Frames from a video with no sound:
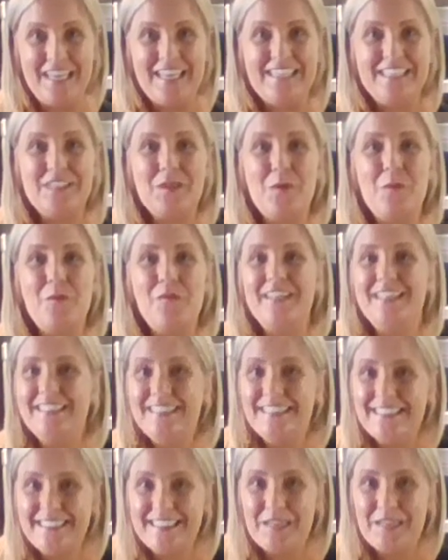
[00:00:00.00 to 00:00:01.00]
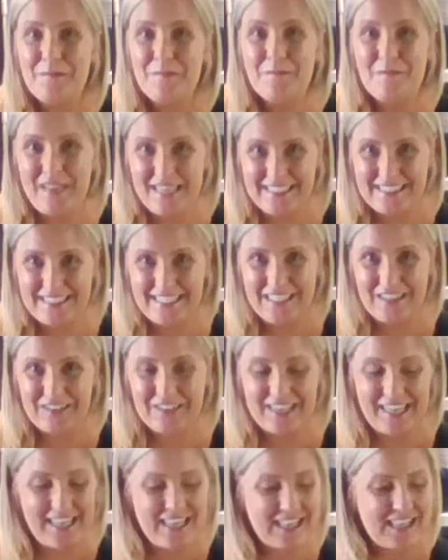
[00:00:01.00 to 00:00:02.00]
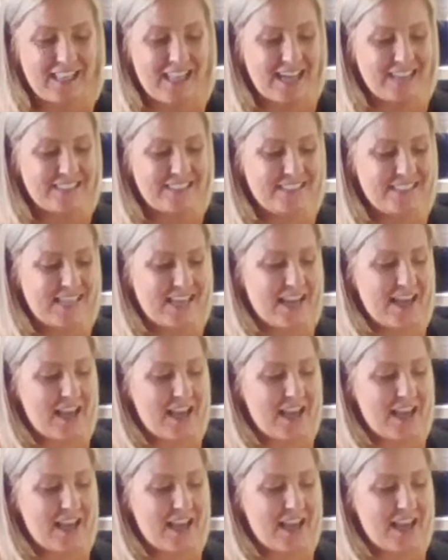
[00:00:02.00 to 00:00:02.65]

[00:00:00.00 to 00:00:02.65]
So this is an amazing cooking class.